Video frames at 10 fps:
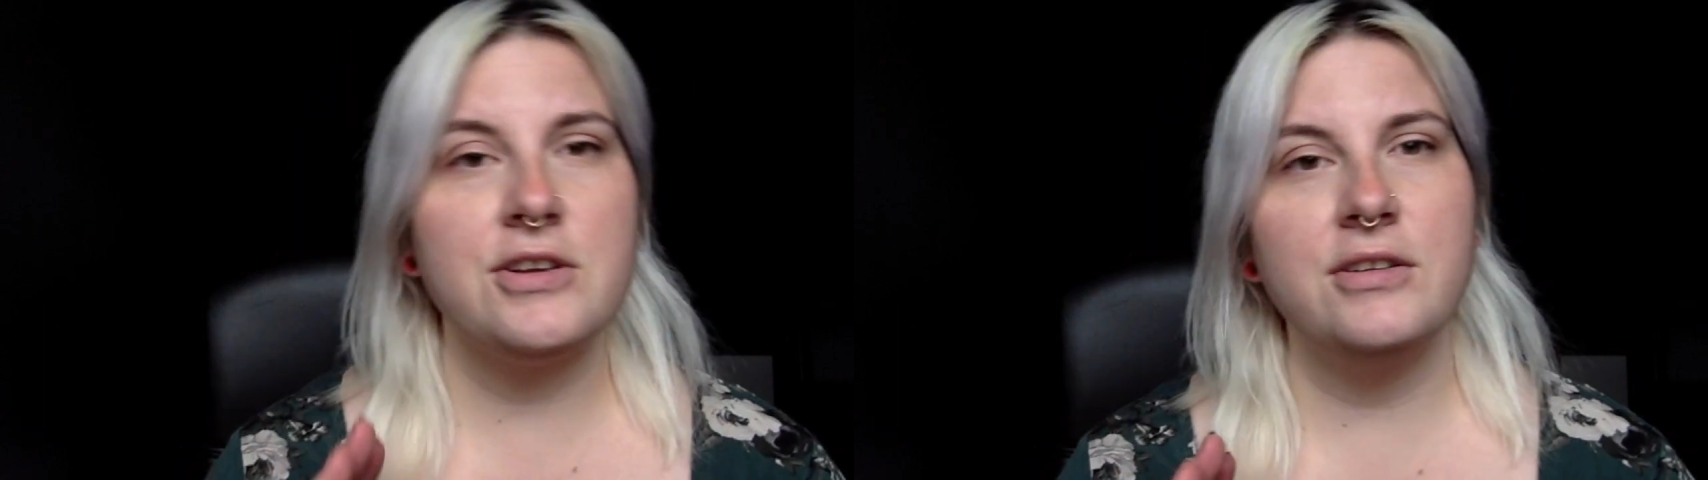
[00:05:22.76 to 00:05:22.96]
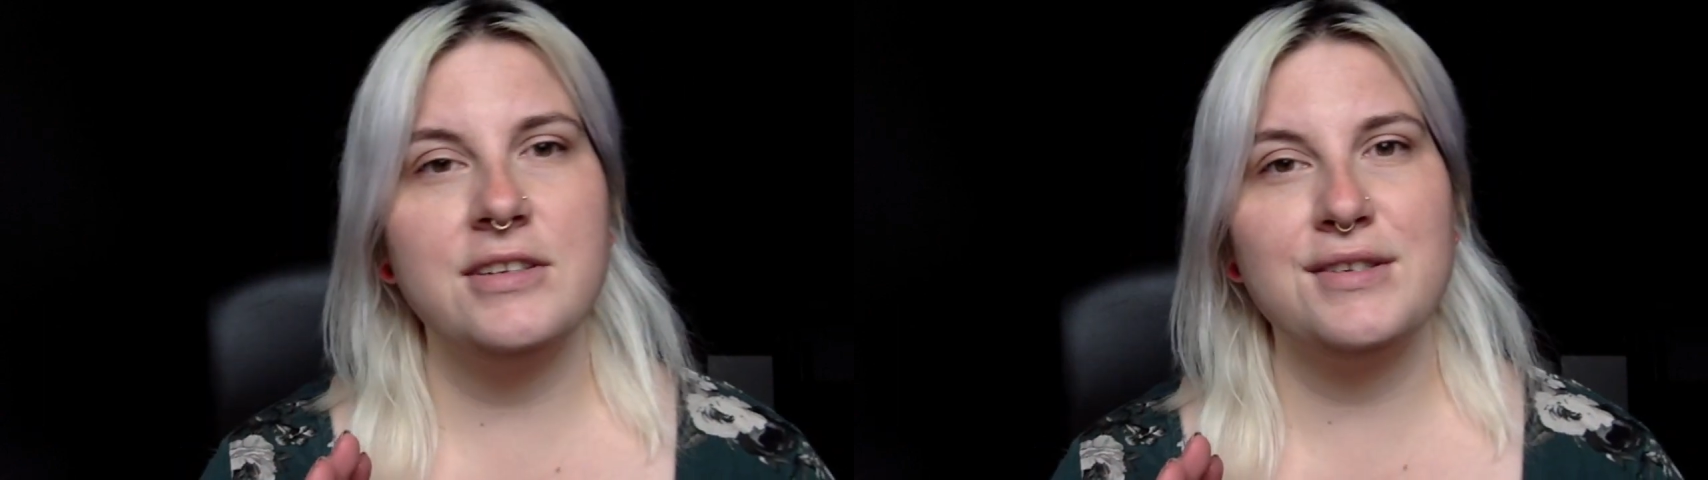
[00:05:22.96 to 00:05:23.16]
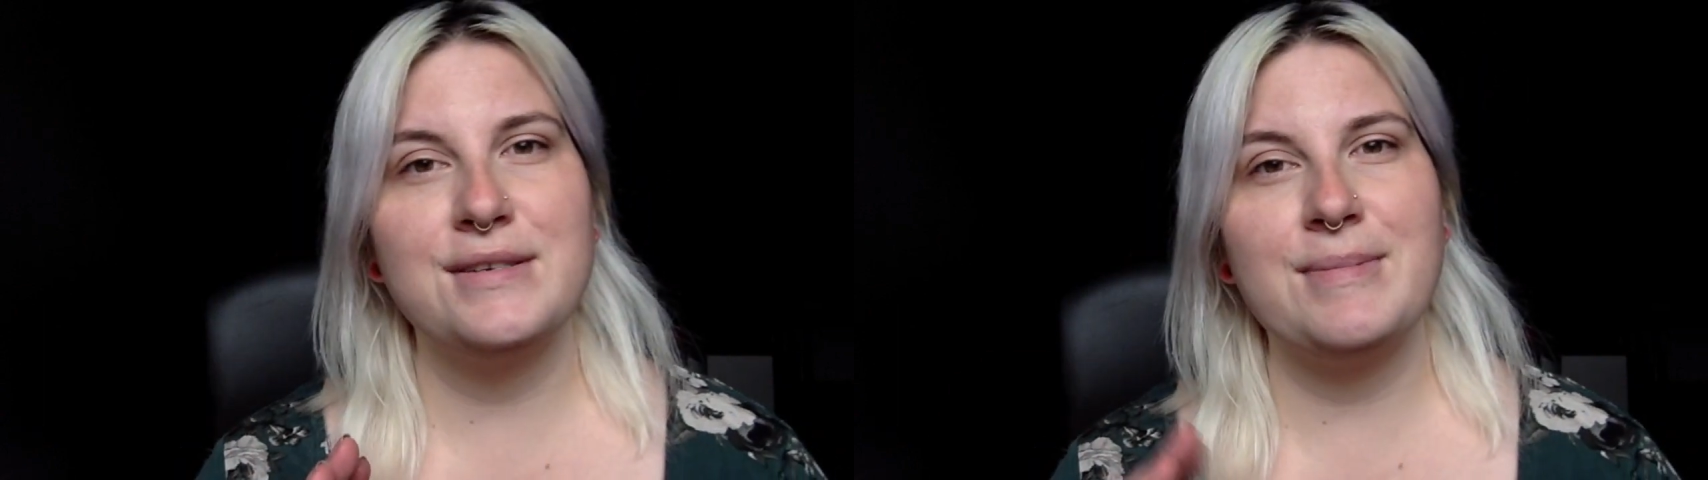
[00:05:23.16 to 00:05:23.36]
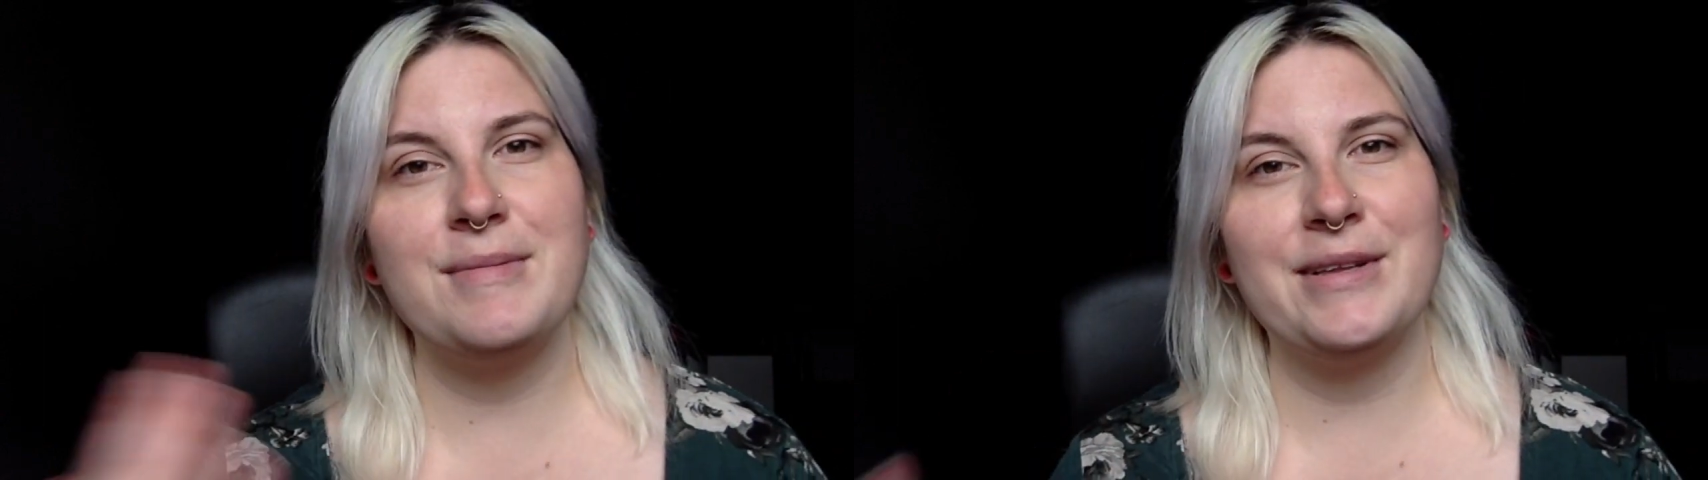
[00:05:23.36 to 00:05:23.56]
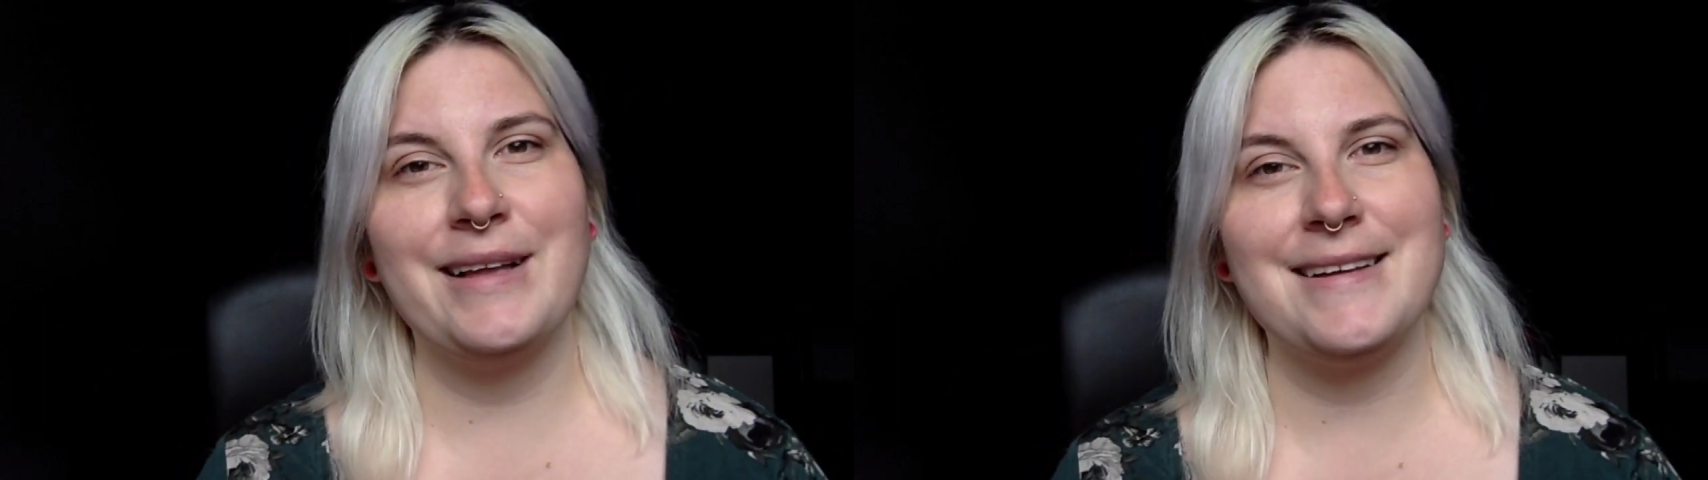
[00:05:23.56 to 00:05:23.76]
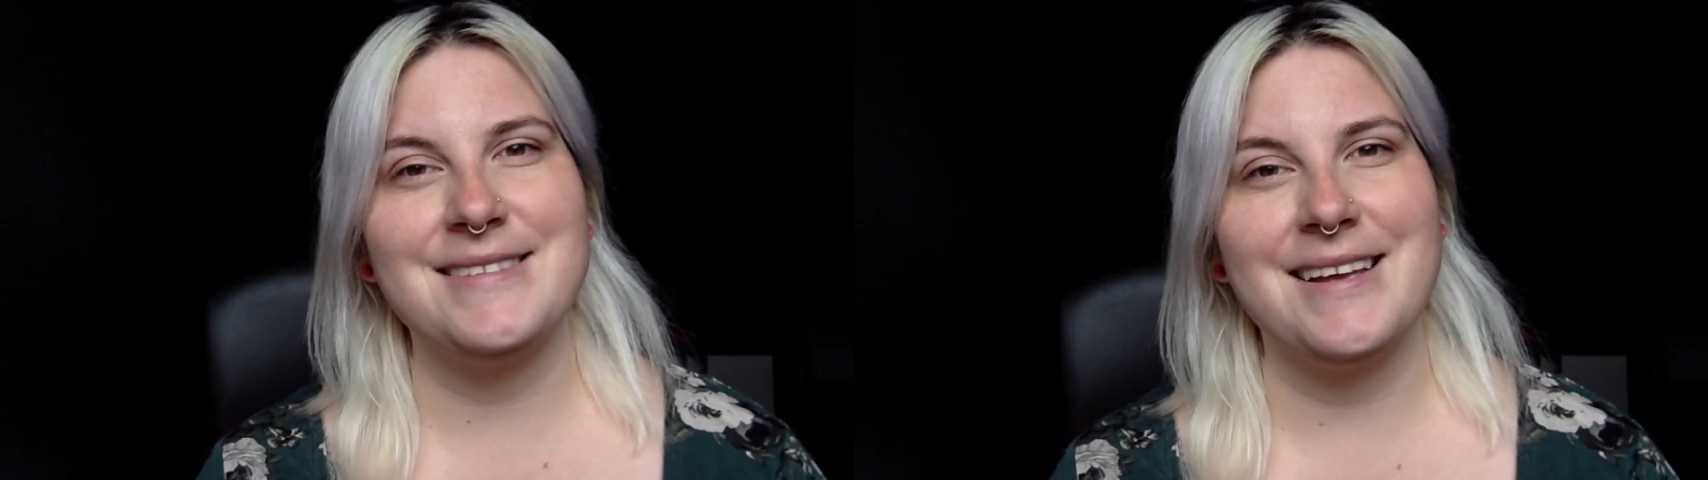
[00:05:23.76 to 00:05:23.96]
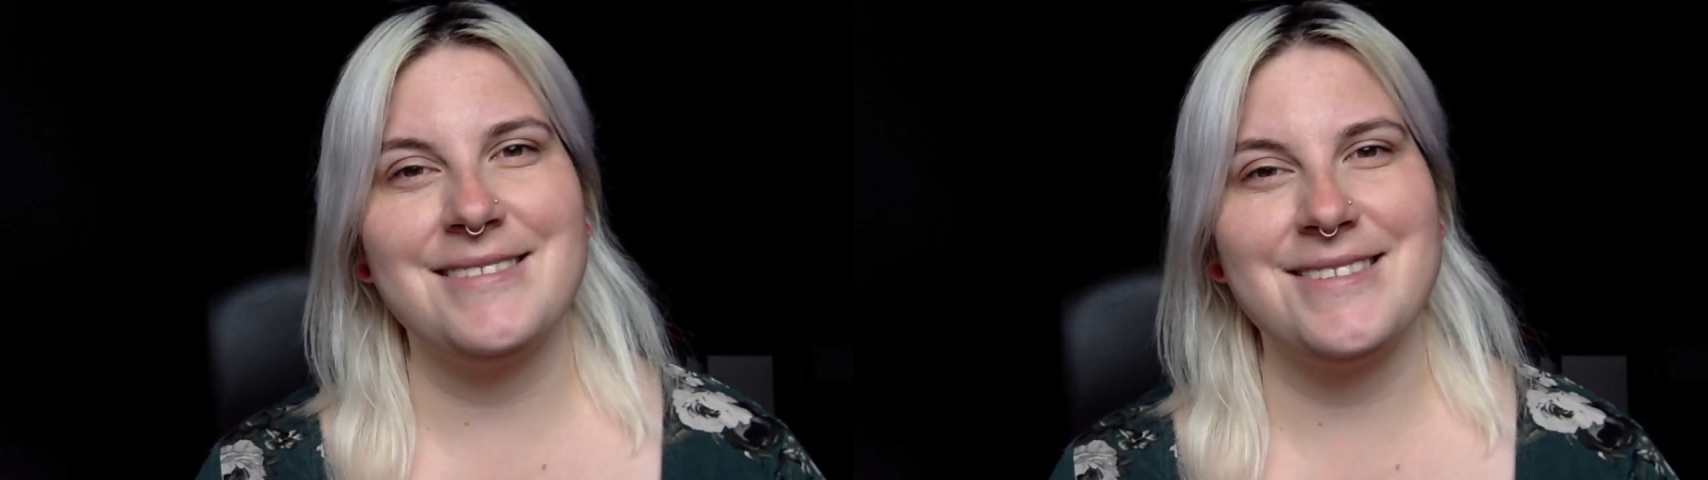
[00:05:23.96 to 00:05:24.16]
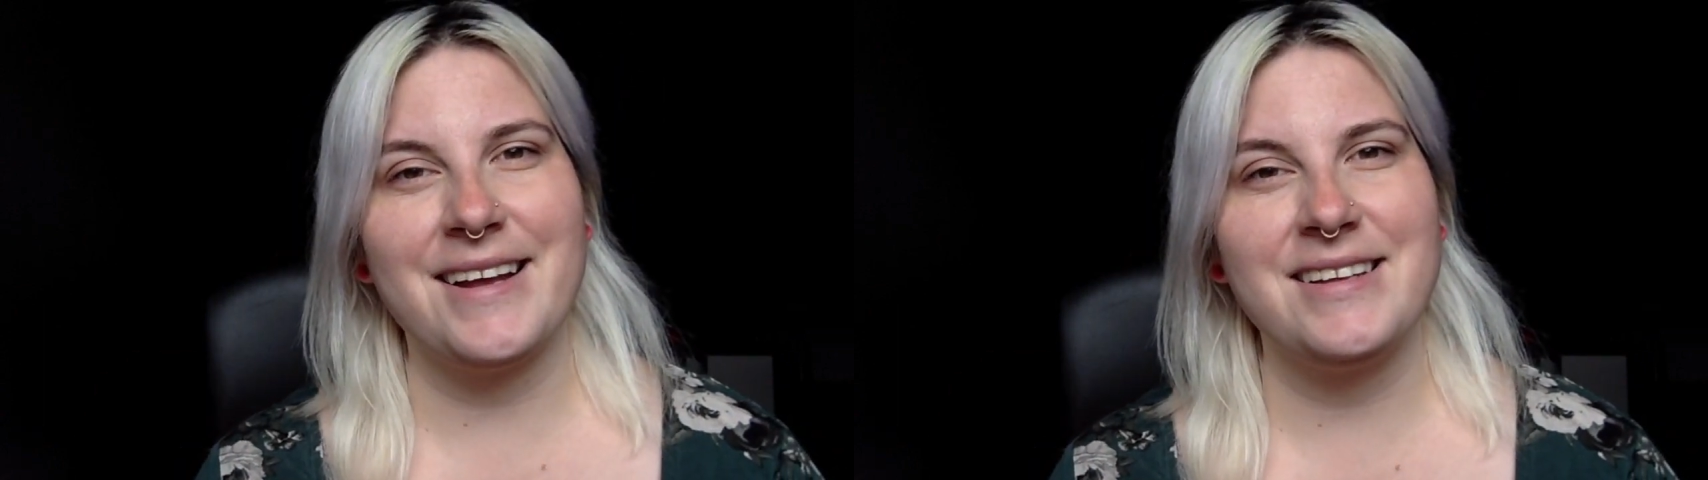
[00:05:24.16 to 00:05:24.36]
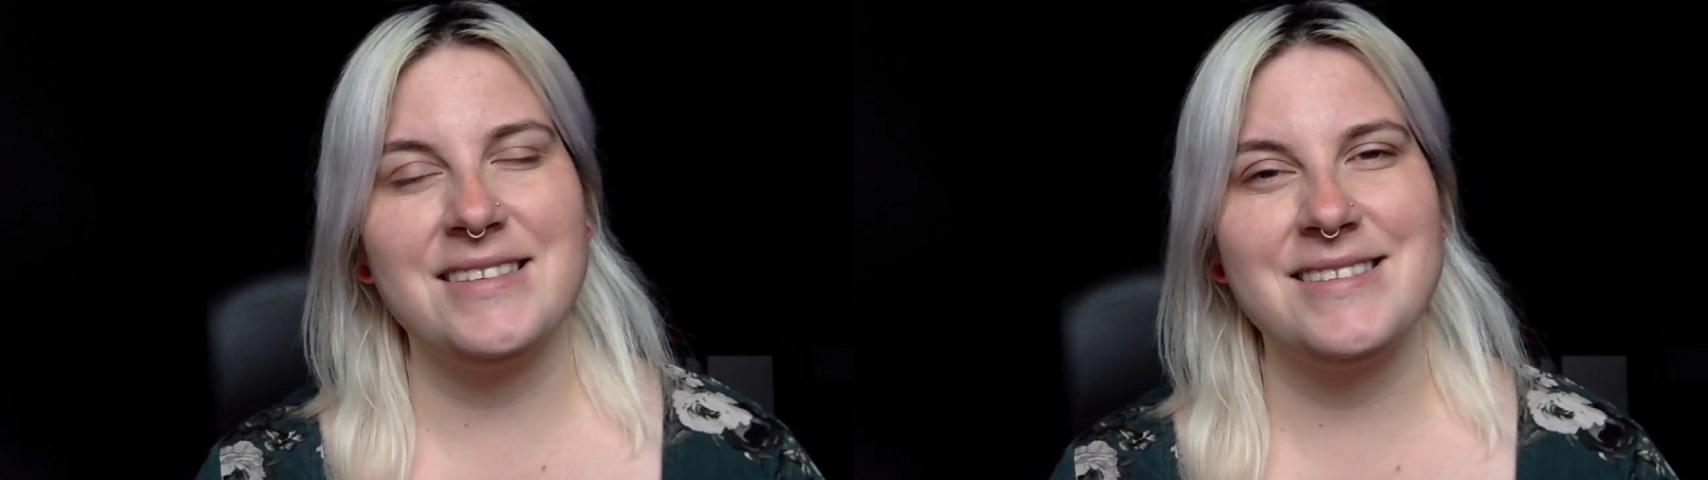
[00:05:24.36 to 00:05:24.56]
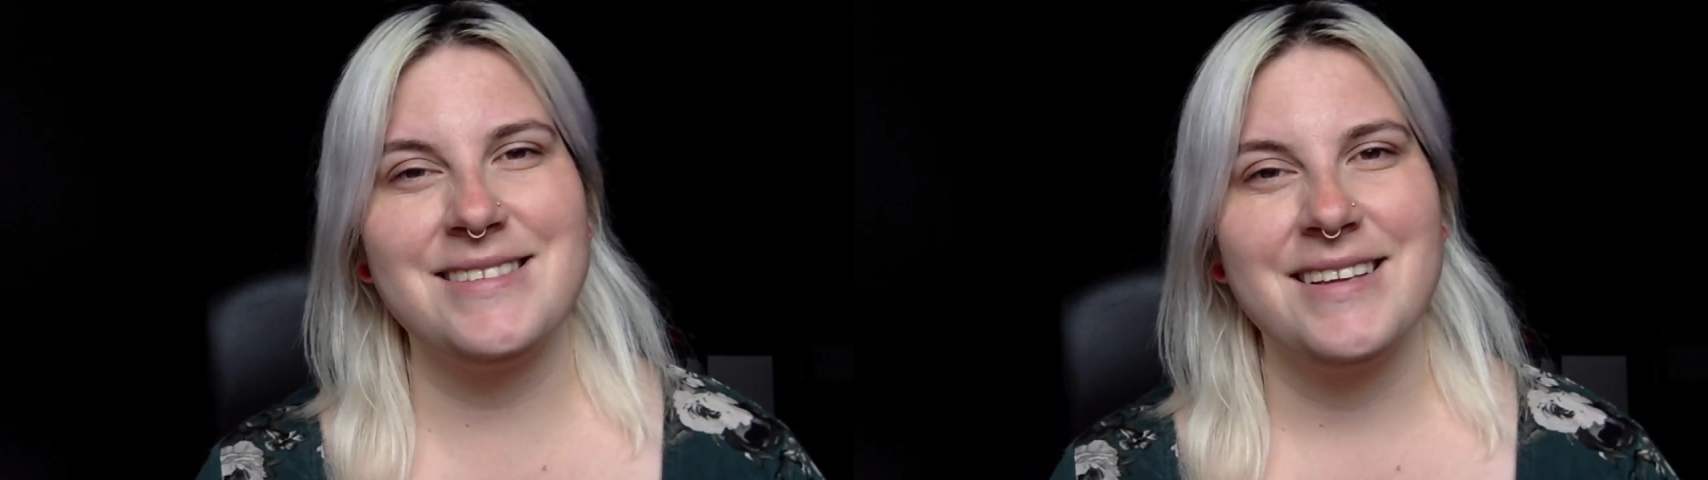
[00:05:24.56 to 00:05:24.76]
you'll listen to maybe the last 10
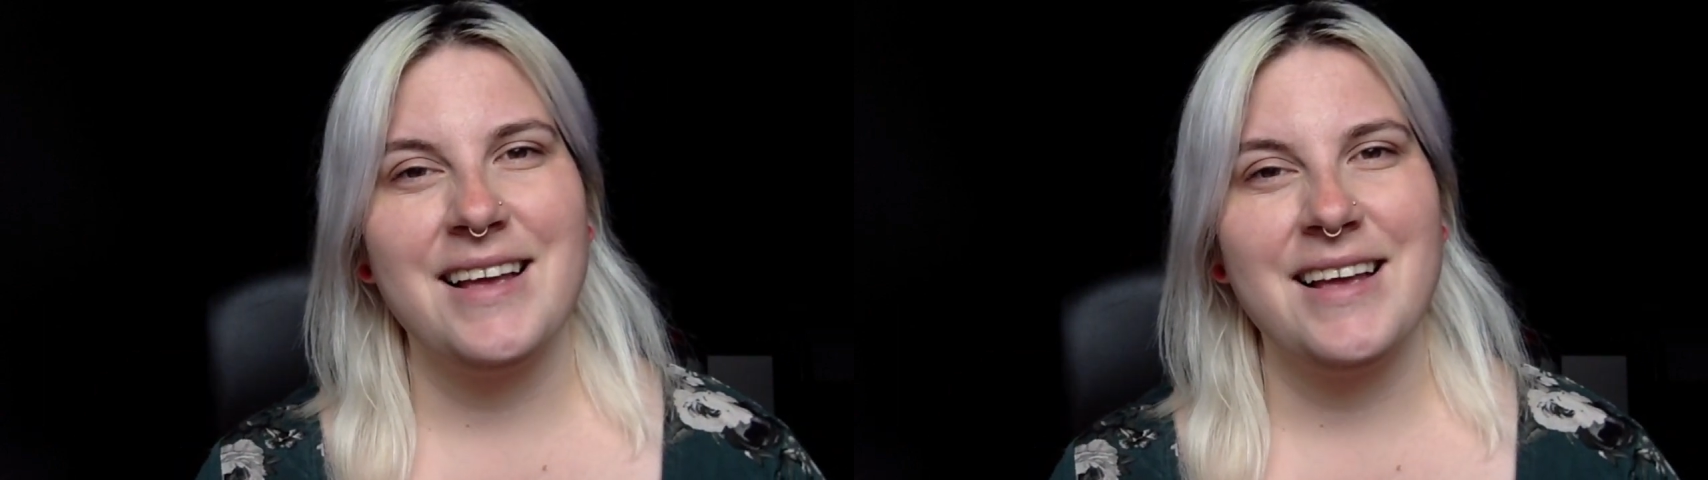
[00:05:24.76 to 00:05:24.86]
seconds,